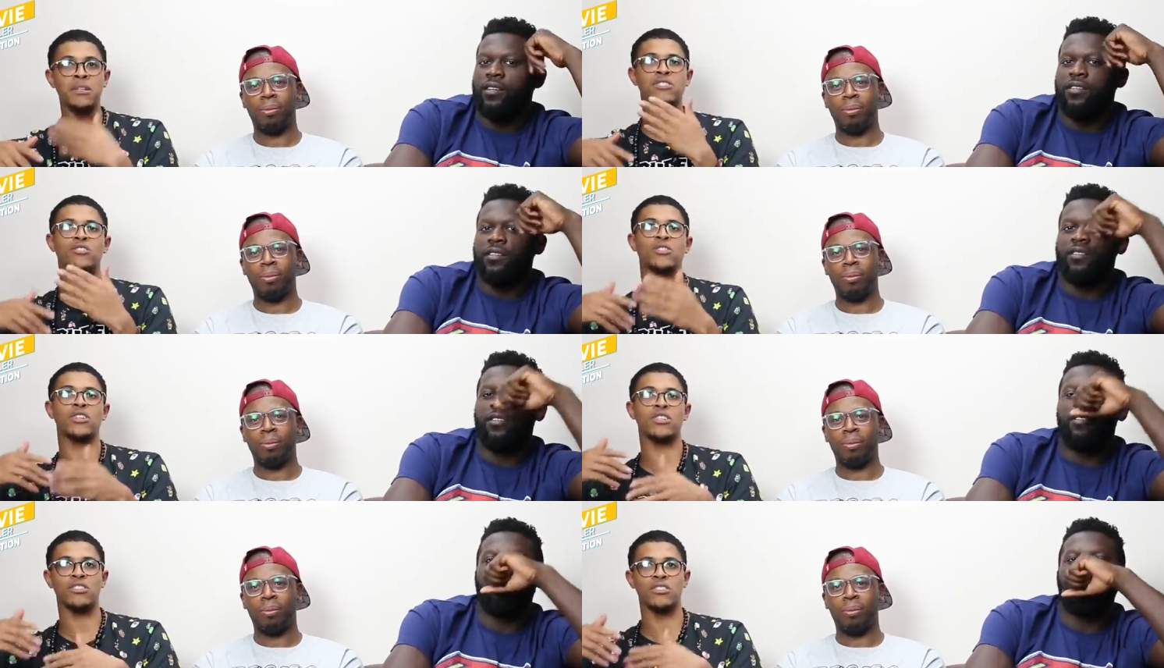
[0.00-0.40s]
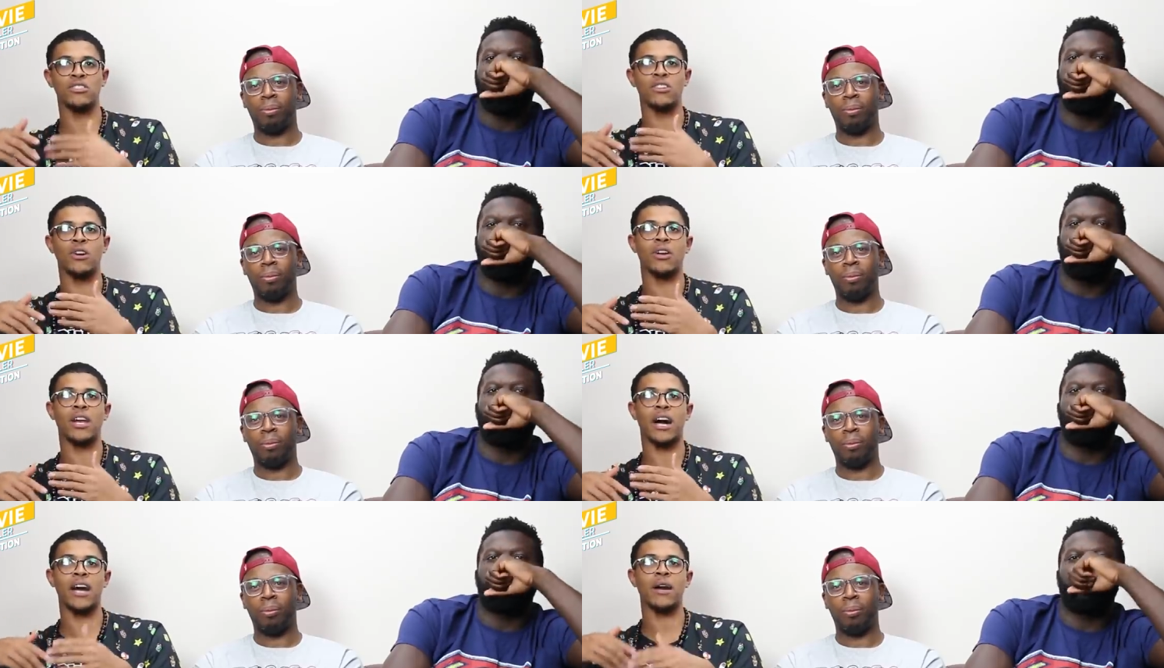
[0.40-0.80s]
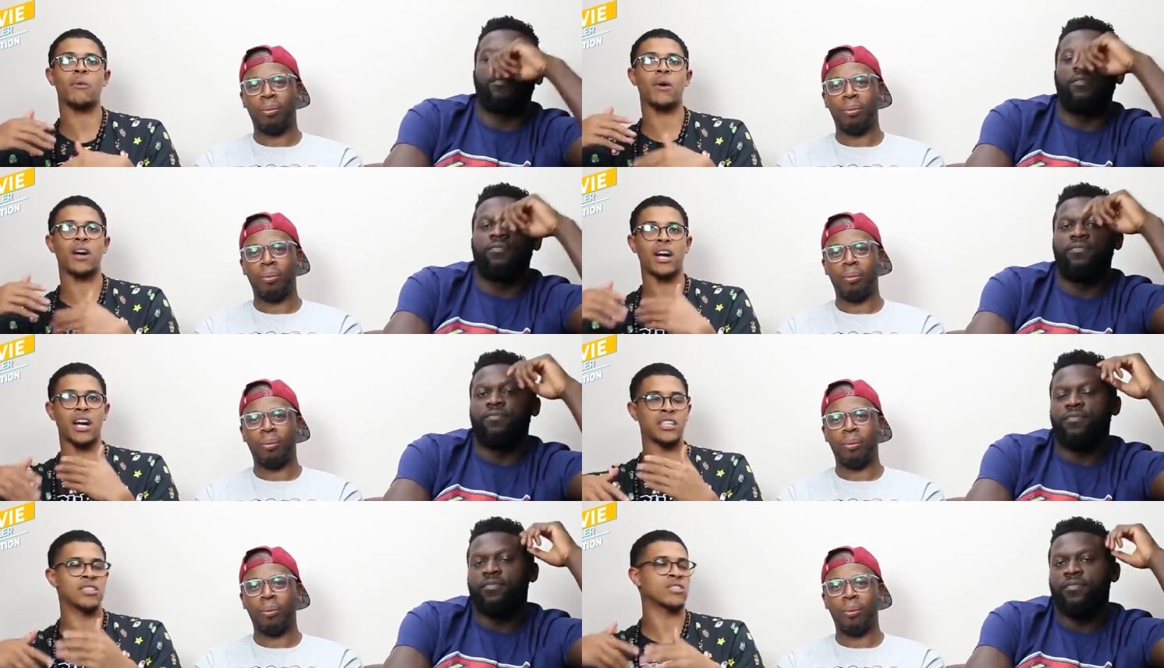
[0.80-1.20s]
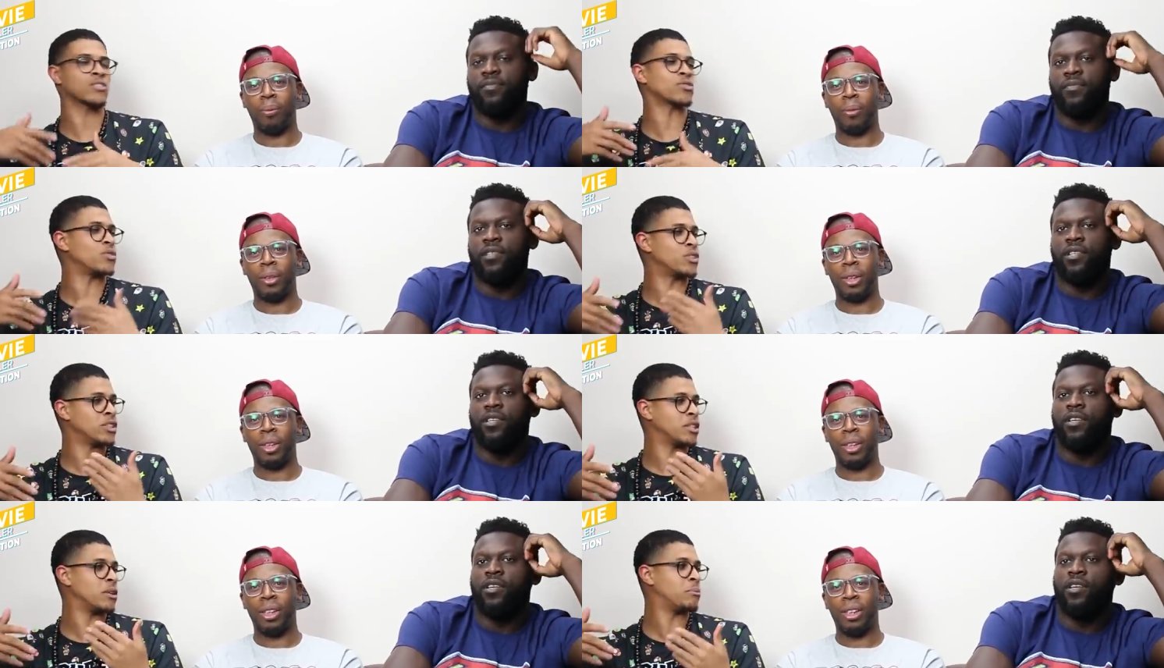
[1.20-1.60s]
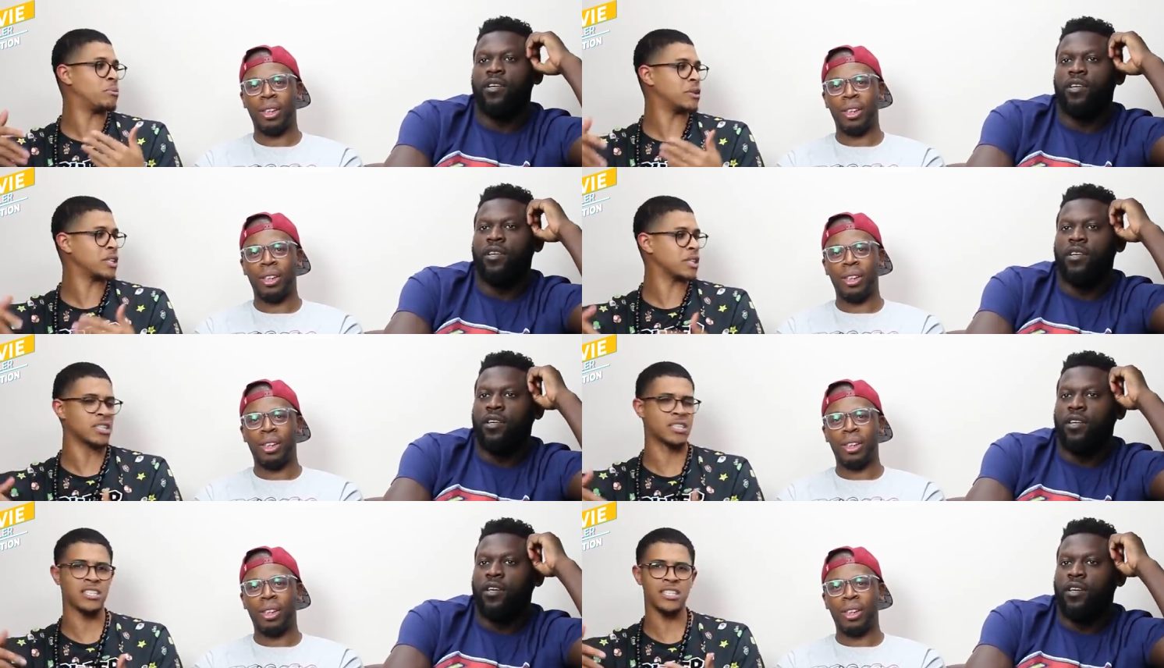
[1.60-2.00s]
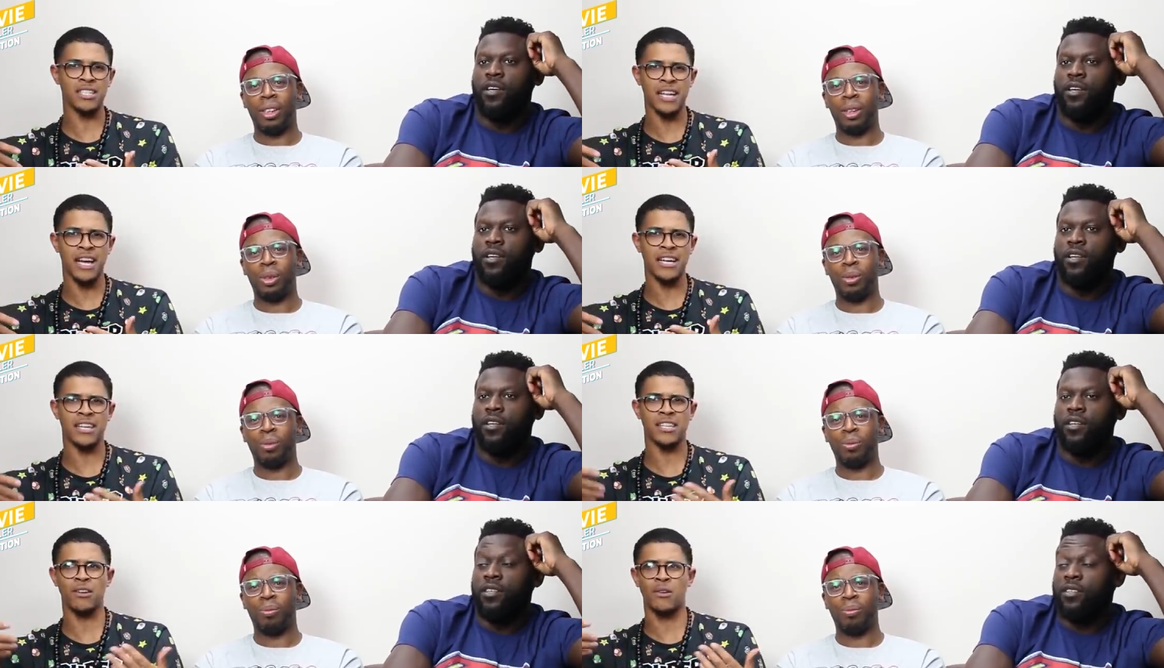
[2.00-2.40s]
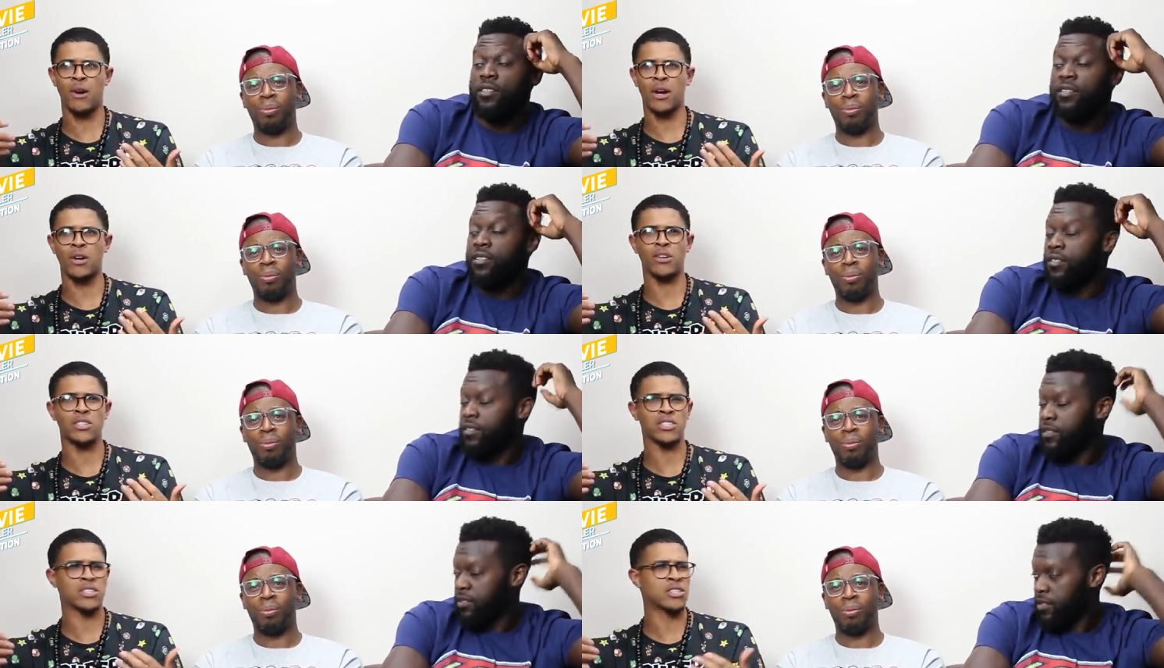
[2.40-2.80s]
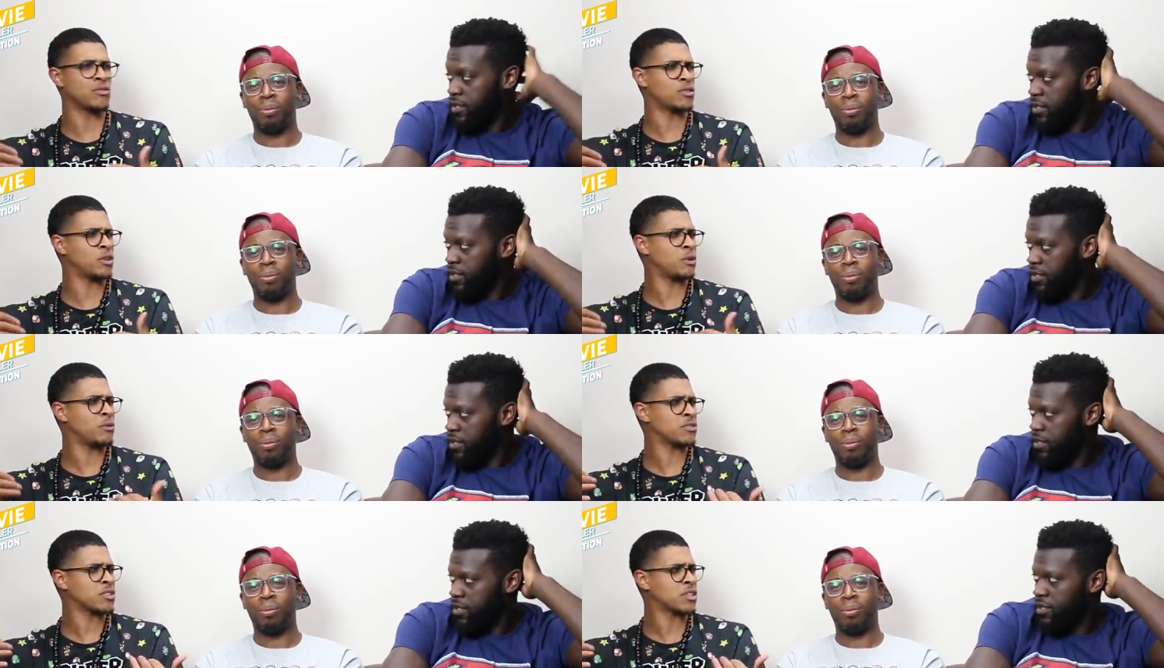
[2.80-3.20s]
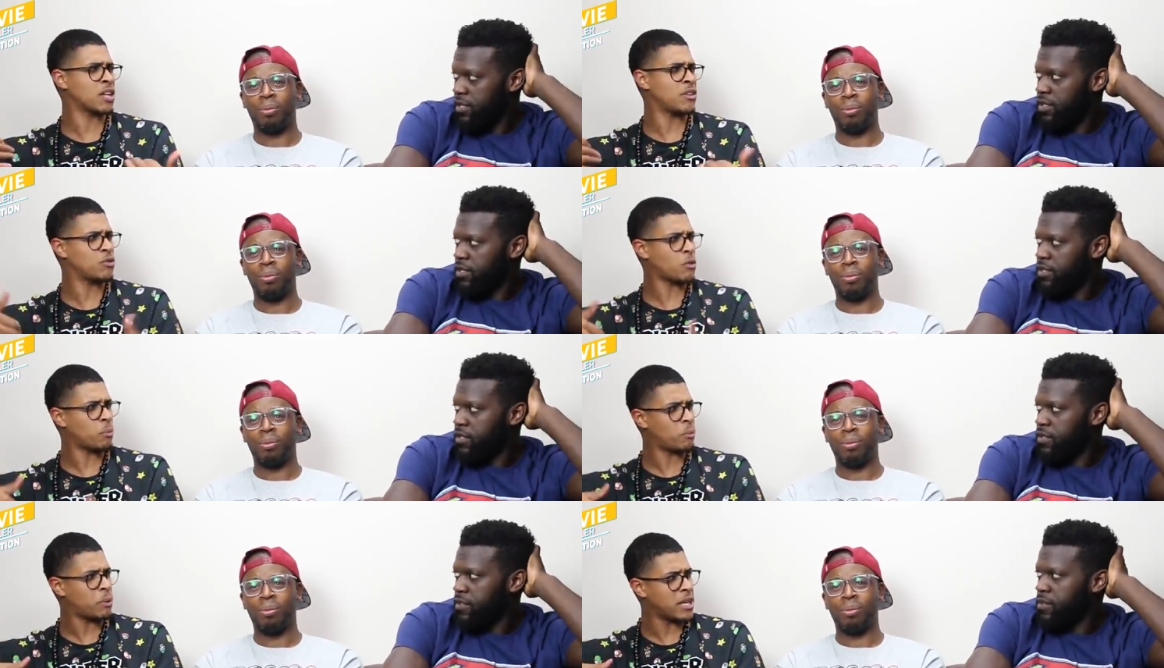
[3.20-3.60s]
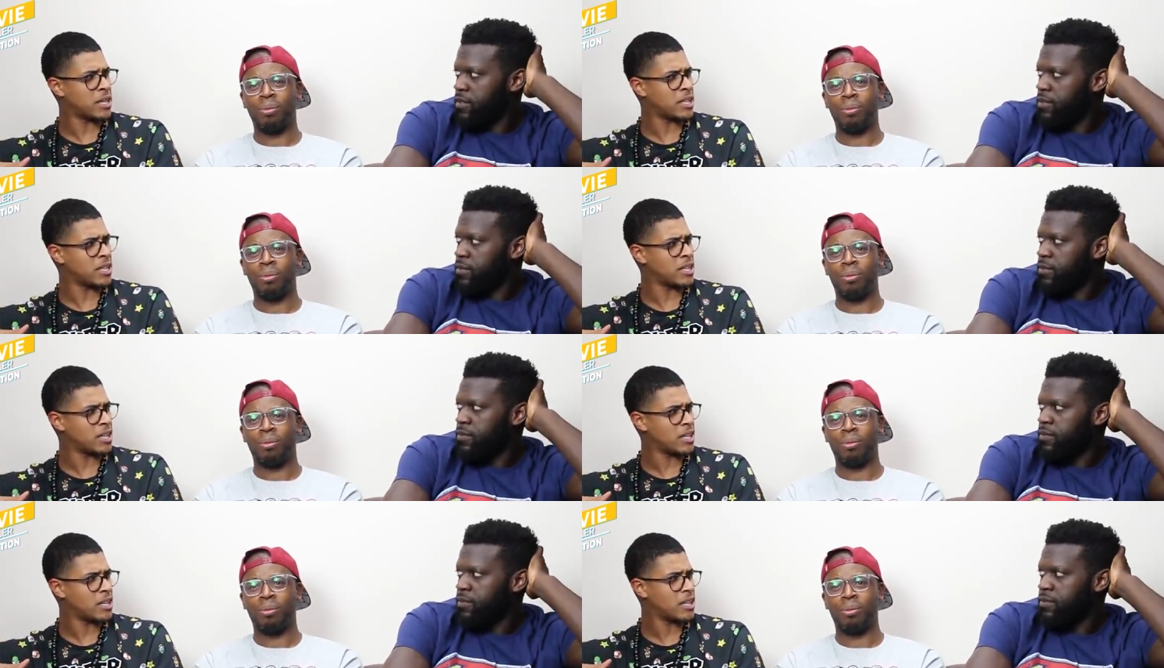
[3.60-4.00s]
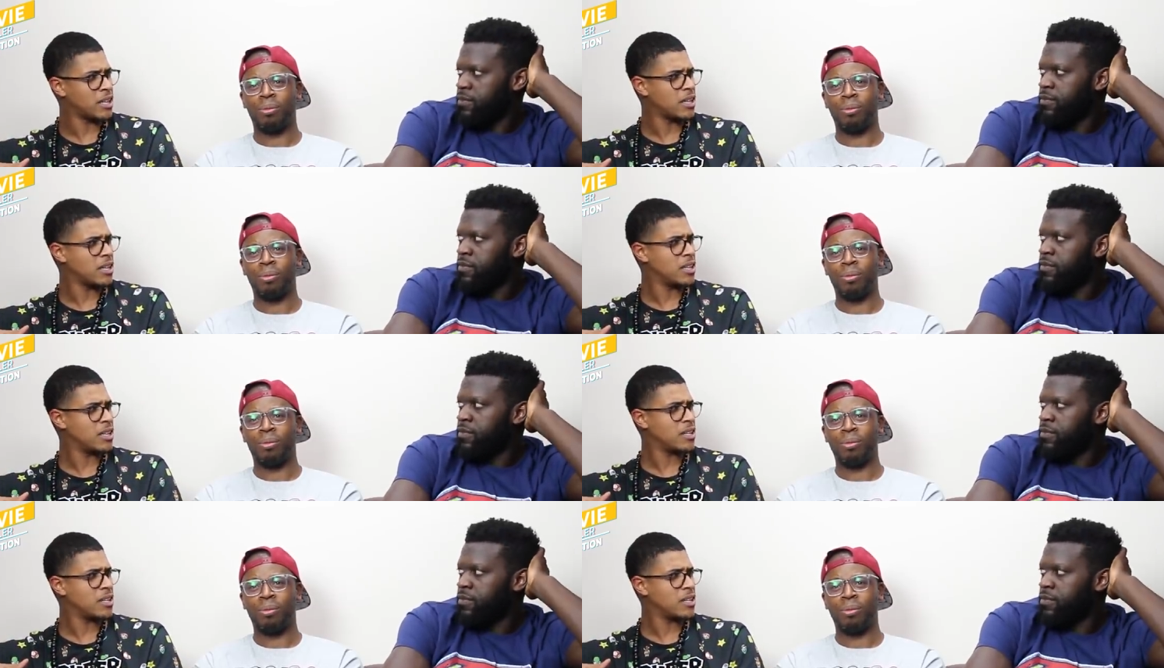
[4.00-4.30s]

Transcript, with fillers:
Speaker 1: I'm intrigued to know like what kind of story they bring because he's like, yo, I gotta save your save your planet.